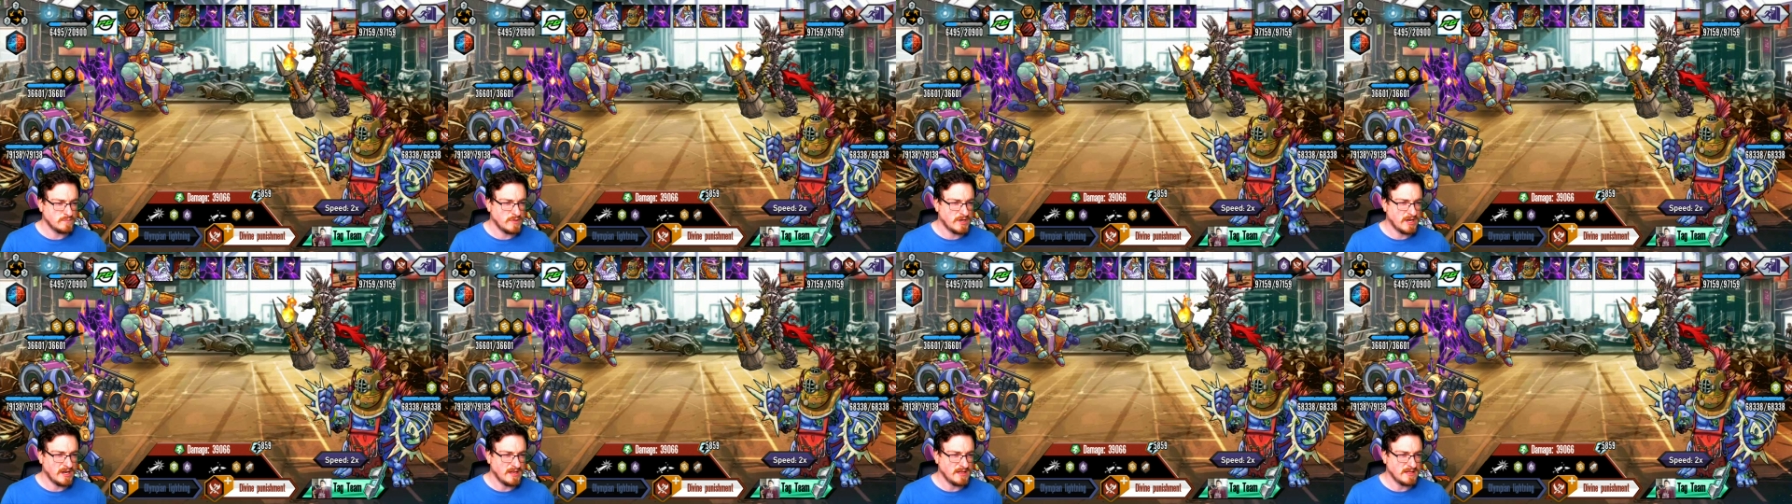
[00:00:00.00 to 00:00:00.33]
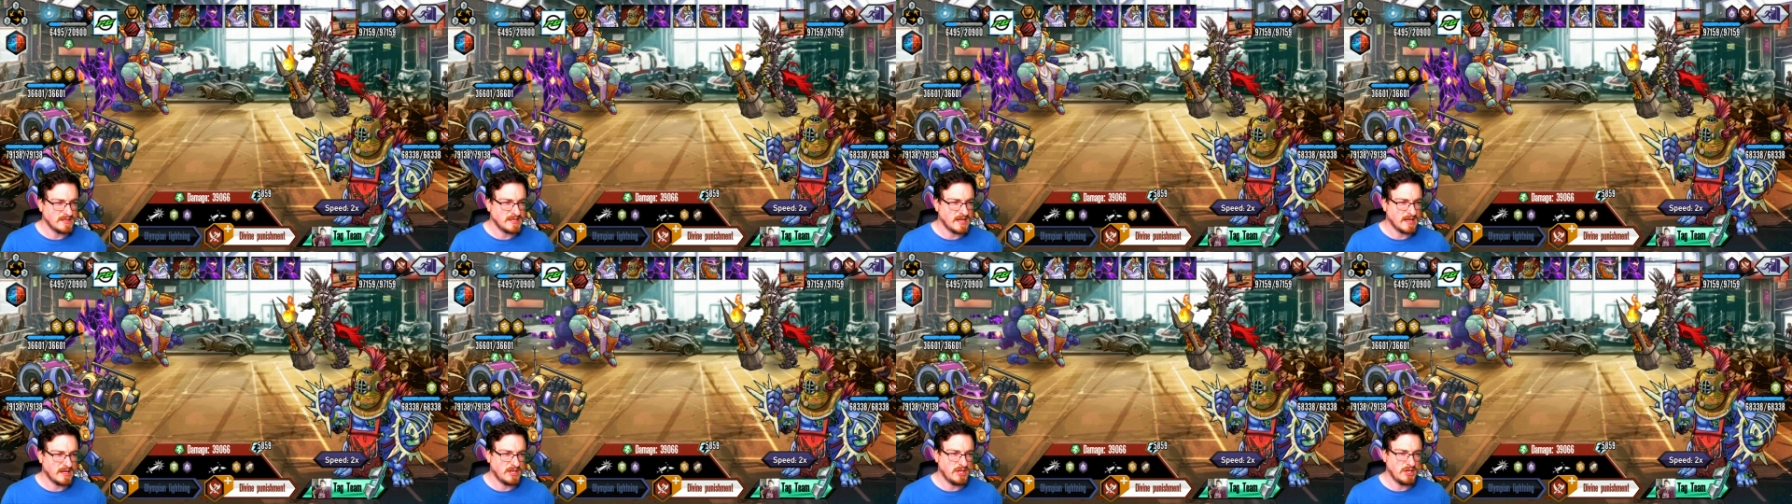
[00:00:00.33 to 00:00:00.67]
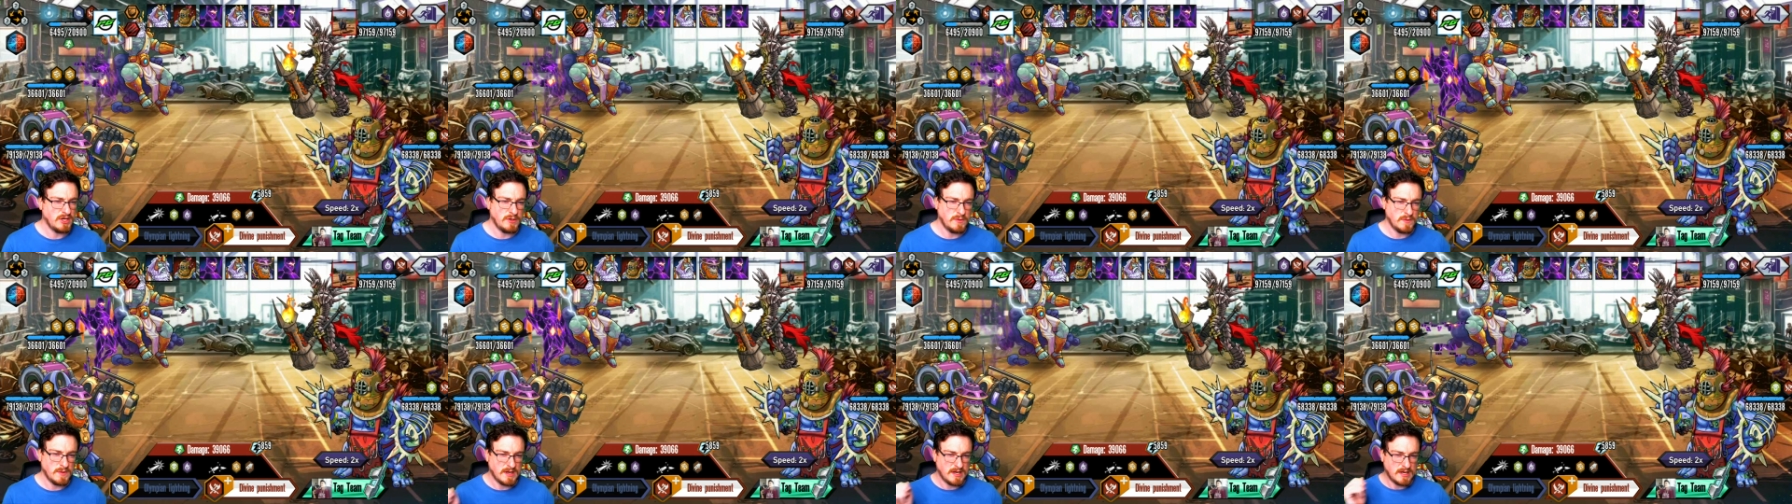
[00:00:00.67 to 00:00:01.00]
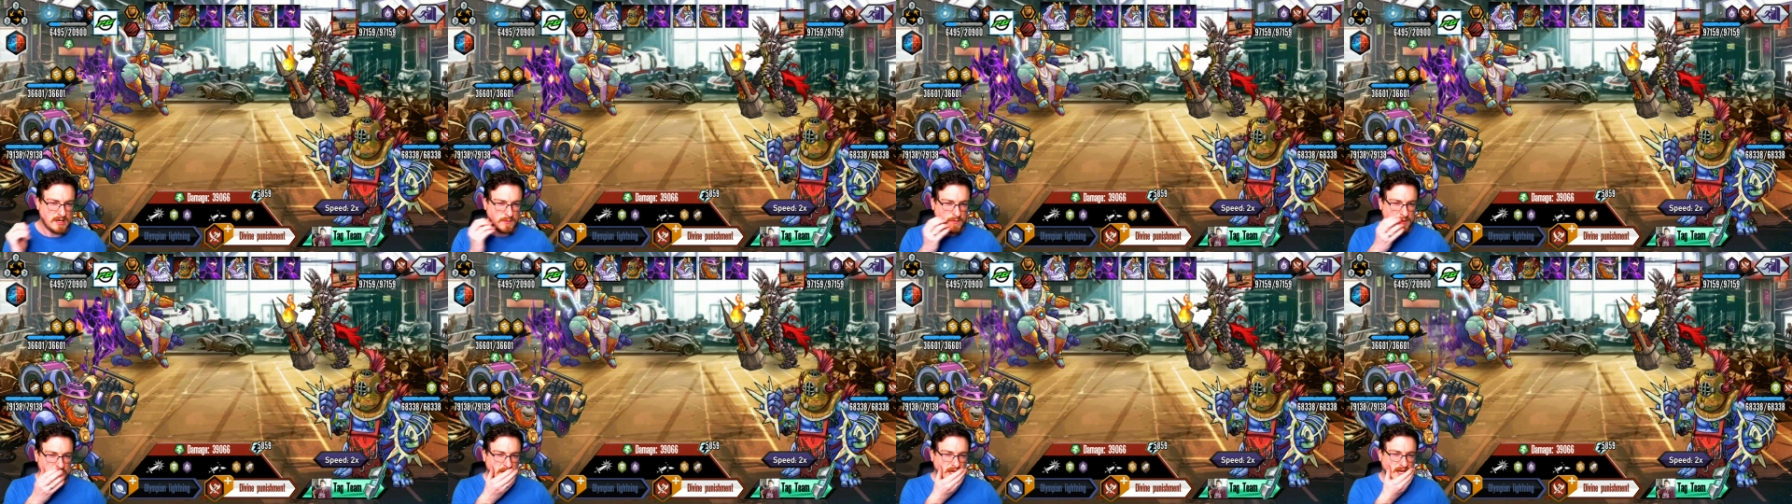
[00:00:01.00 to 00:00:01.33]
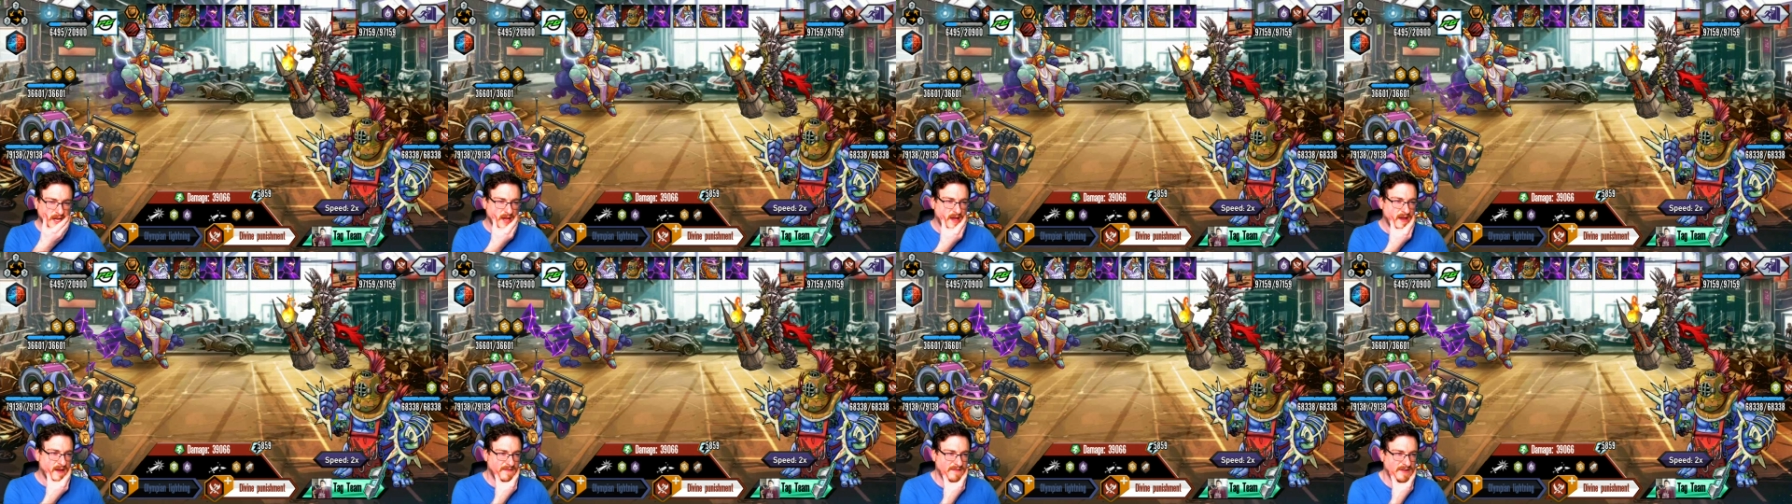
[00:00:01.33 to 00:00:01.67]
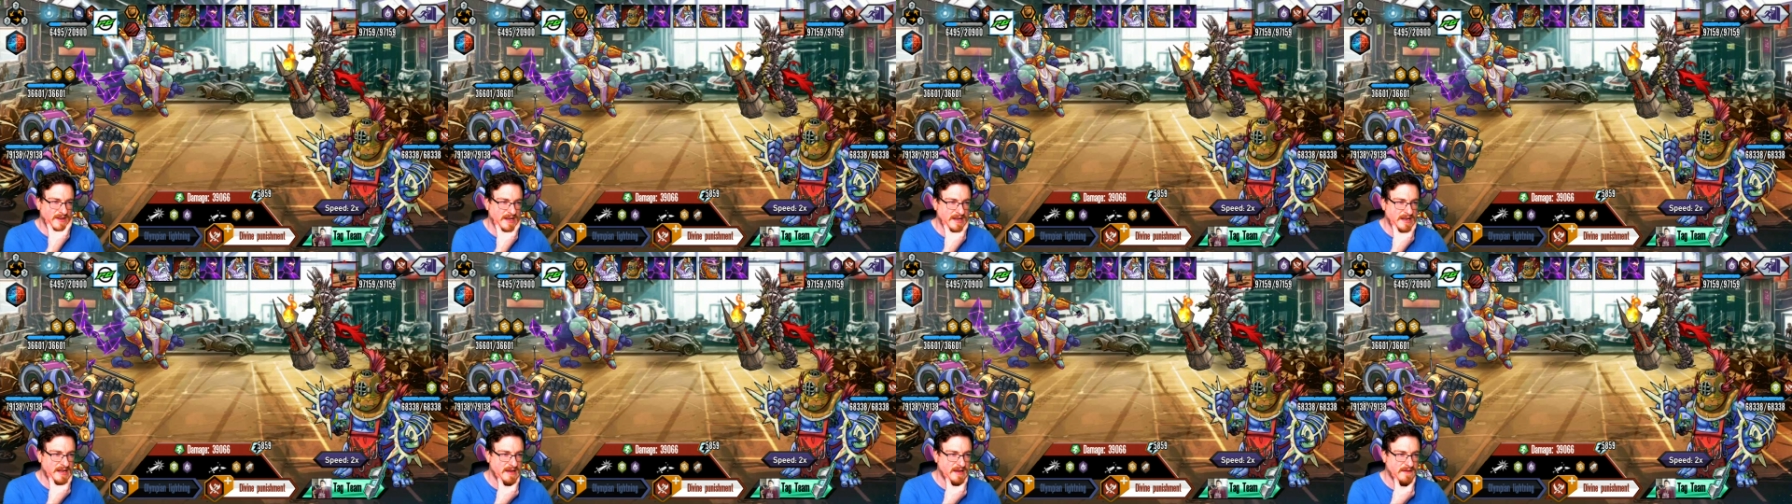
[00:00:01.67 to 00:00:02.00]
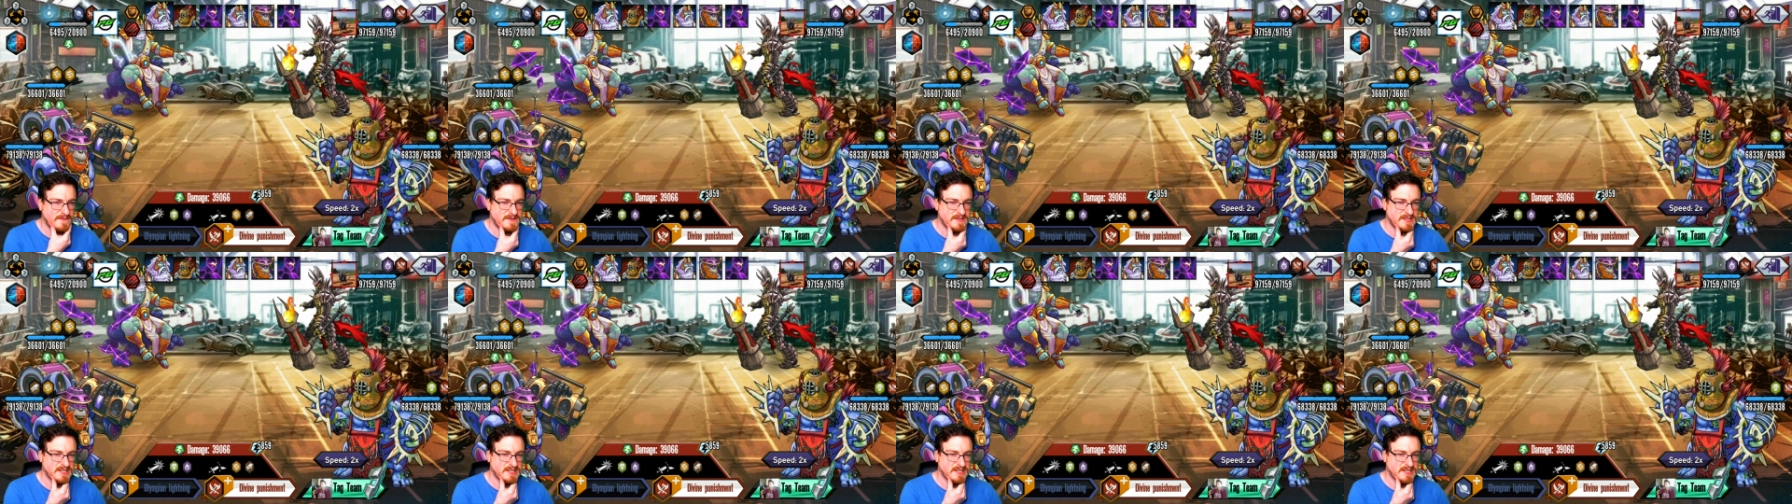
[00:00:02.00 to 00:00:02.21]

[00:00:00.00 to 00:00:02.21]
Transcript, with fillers: gonna attack you. Are we gonna have enough